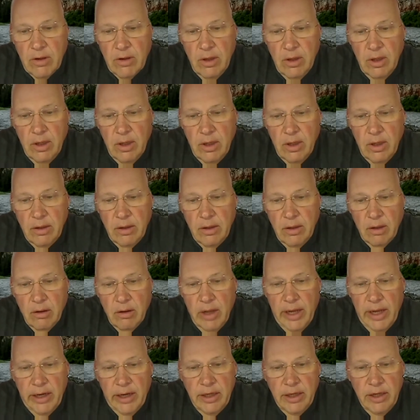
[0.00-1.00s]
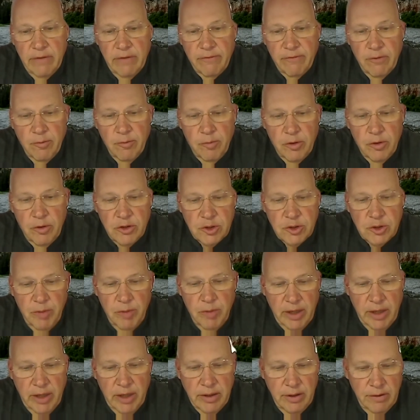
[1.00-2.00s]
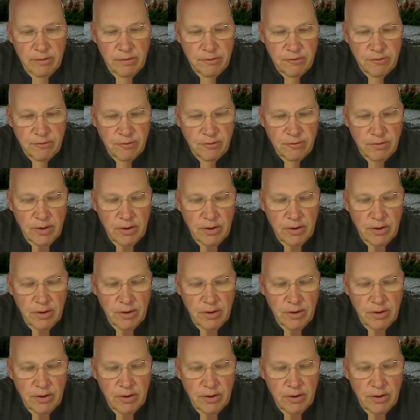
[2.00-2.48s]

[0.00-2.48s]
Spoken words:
a lot of different perspectives.